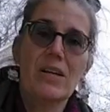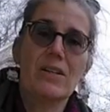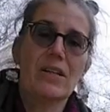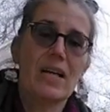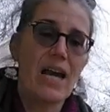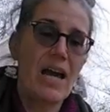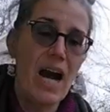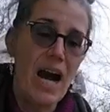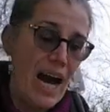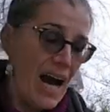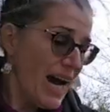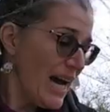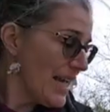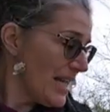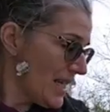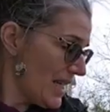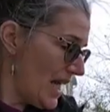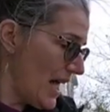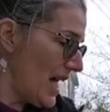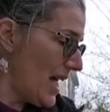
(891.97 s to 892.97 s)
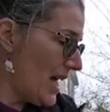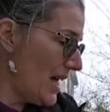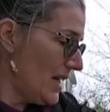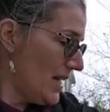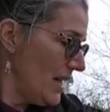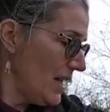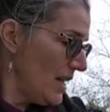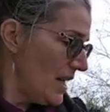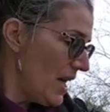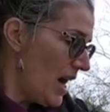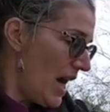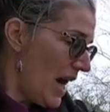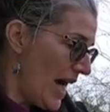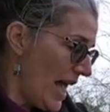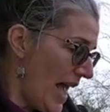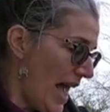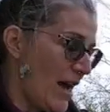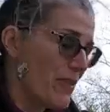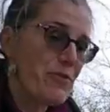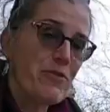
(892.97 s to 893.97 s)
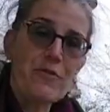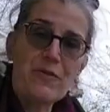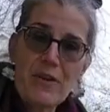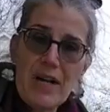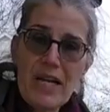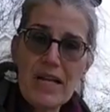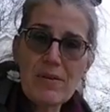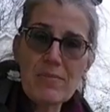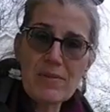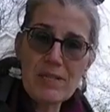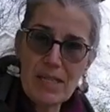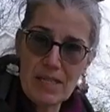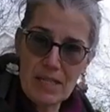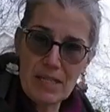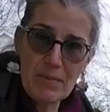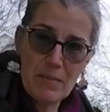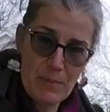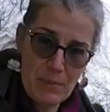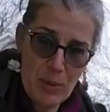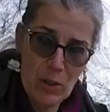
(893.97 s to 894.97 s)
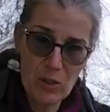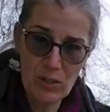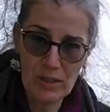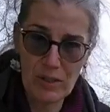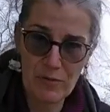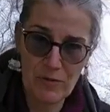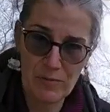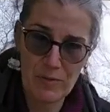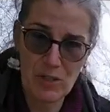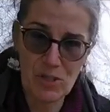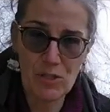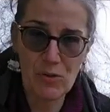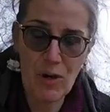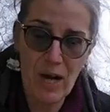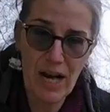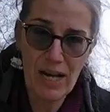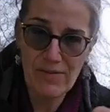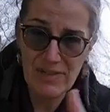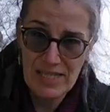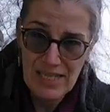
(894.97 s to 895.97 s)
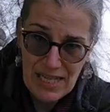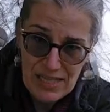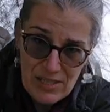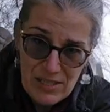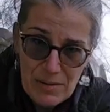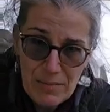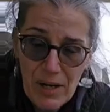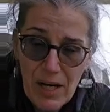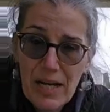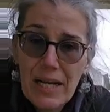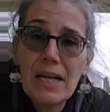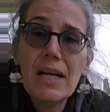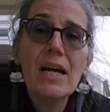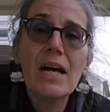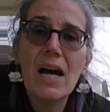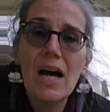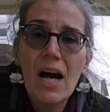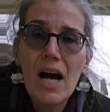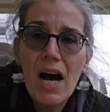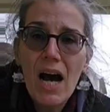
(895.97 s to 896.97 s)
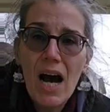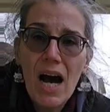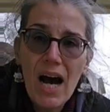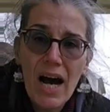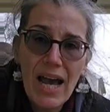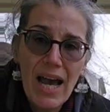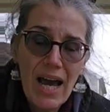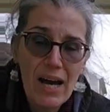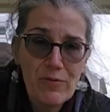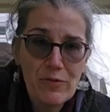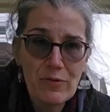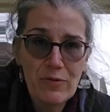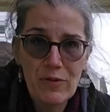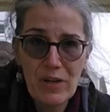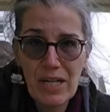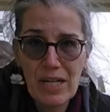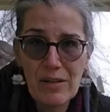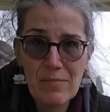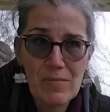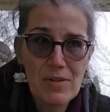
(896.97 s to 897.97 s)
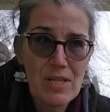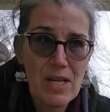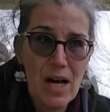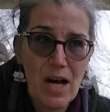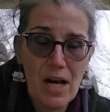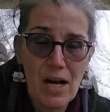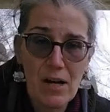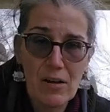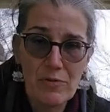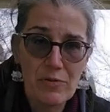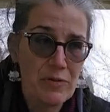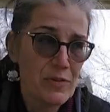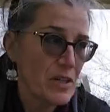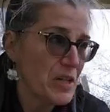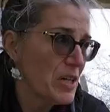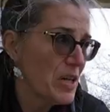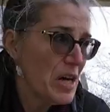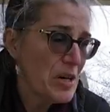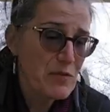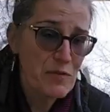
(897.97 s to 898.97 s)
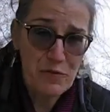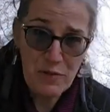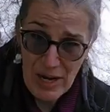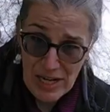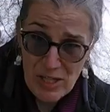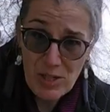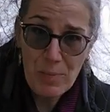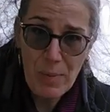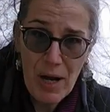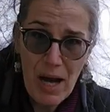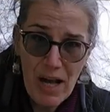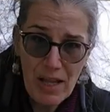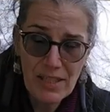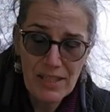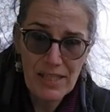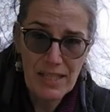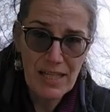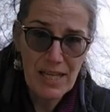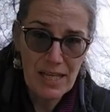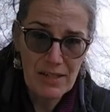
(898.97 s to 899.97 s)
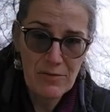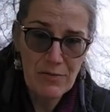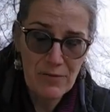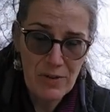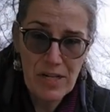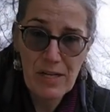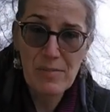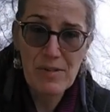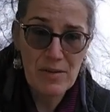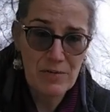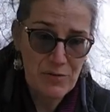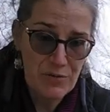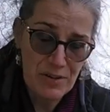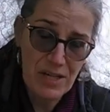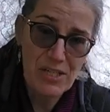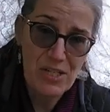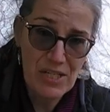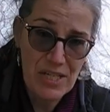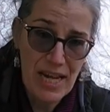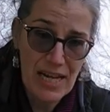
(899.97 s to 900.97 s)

okay? I can I have frames that I'm going to be pulling from the 2 hives next to mine. I have frames of fresh pollen and frames of fresh